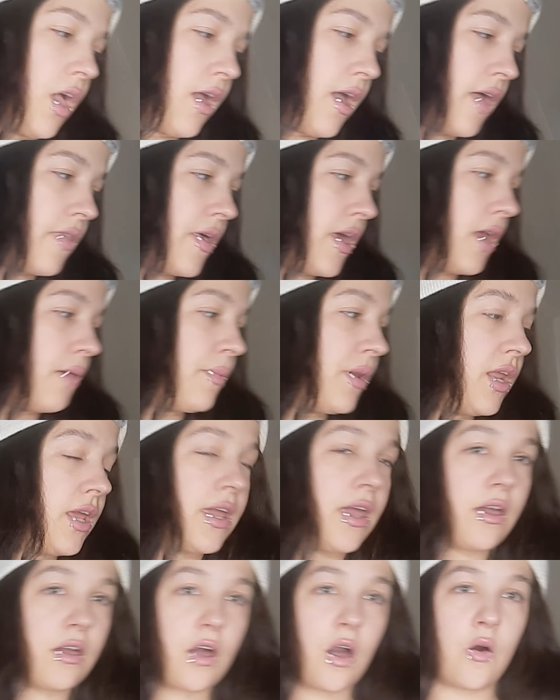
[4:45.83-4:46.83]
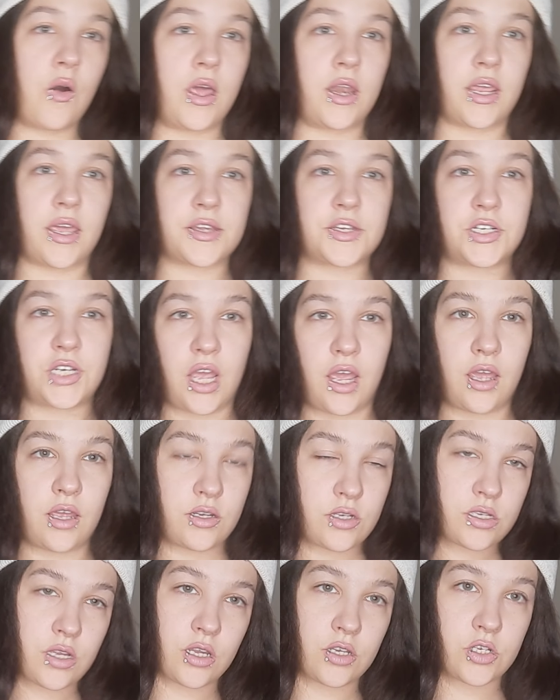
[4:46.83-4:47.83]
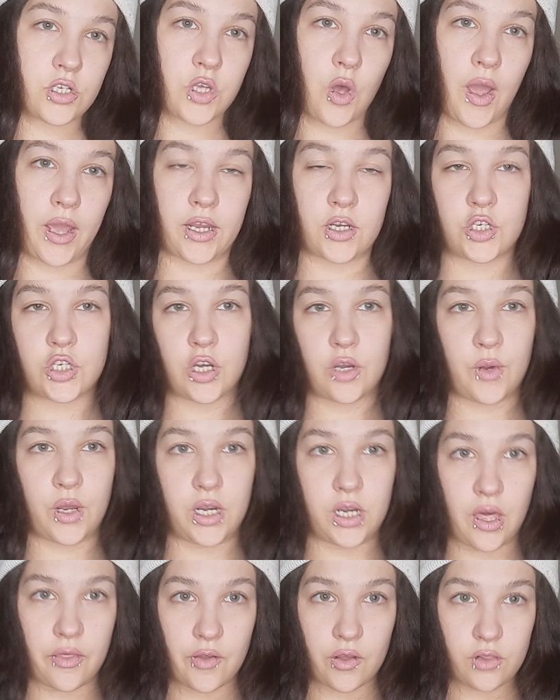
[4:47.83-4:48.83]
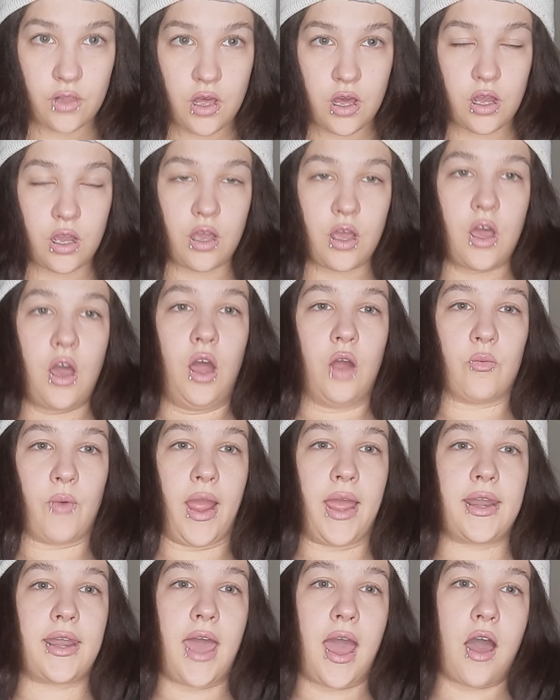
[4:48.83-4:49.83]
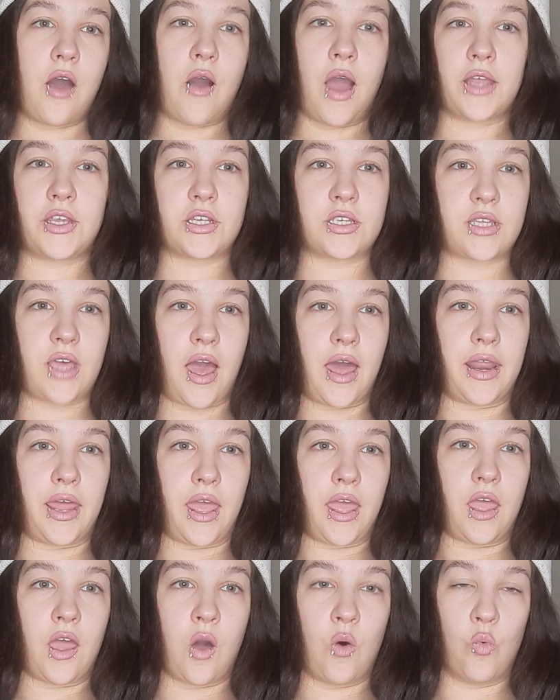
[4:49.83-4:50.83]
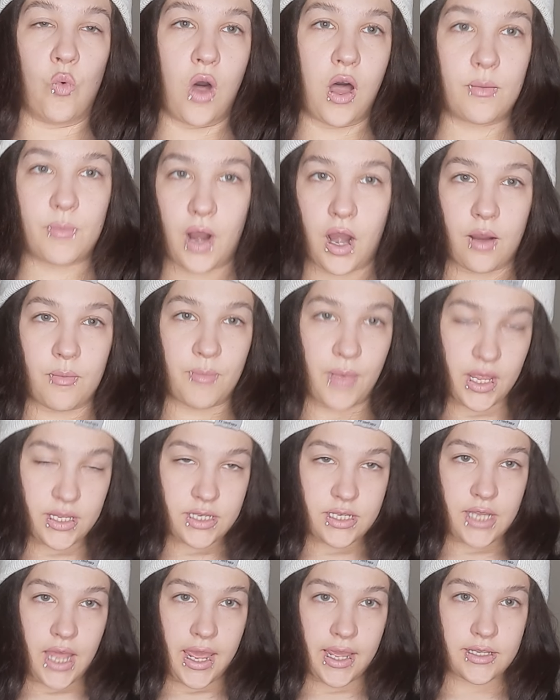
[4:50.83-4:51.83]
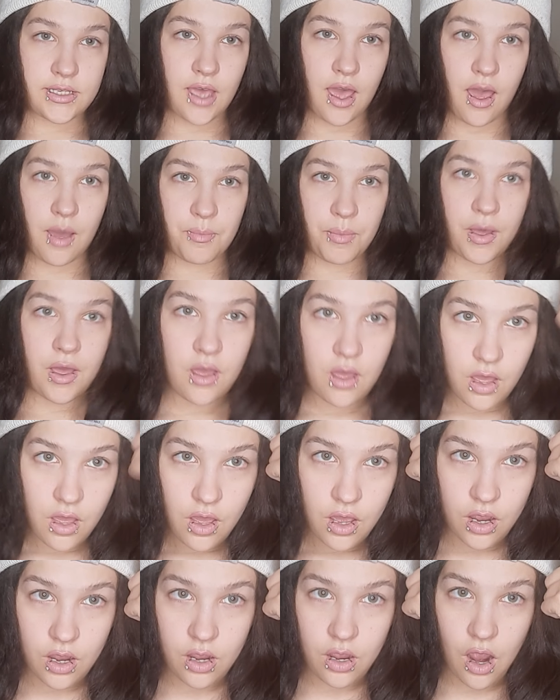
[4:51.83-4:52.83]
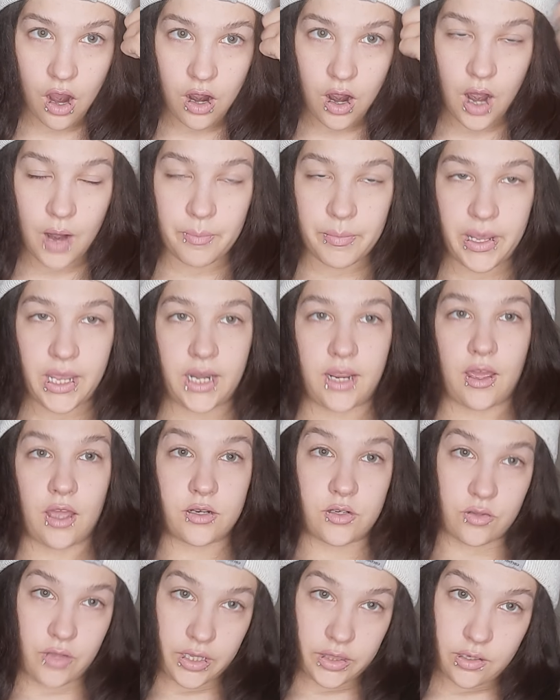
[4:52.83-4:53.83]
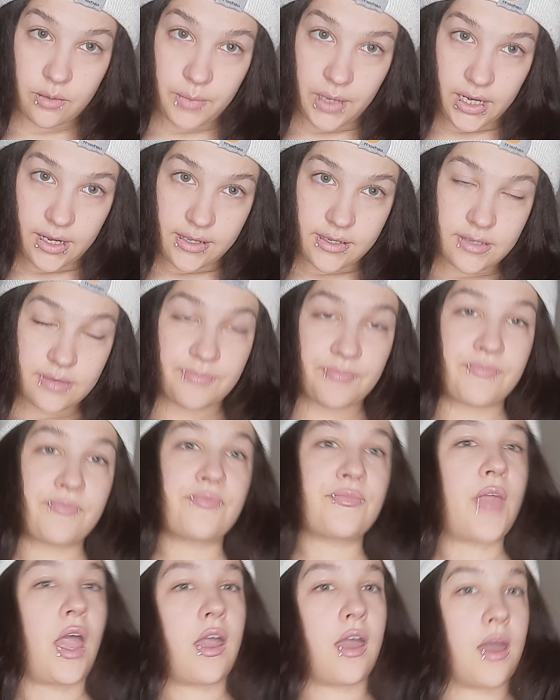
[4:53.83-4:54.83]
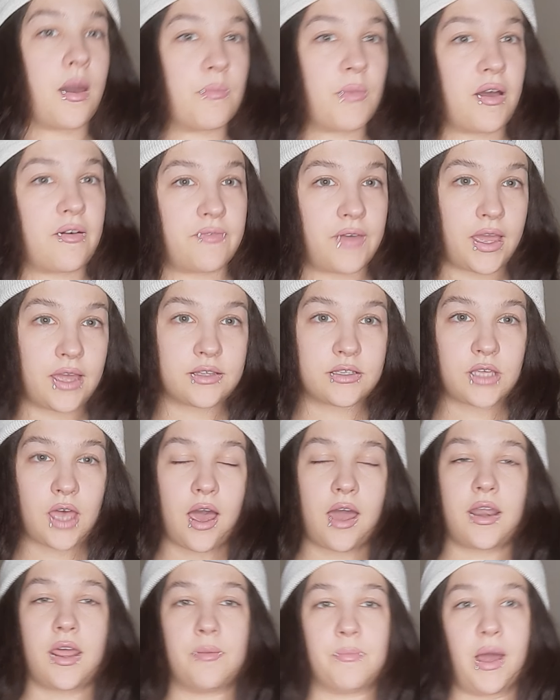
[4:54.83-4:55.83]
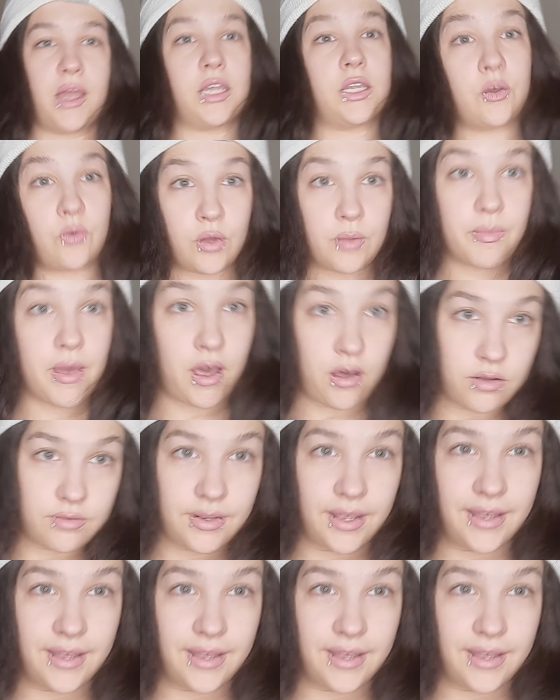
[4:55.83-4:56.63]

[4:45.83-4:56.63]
And then I'm going to get going, get changed, and so I can show you another look. Right now, I just got a Walmart men's tank top, Carhartt beanie. I do like their beanies. And my Vans on and my Louis belt.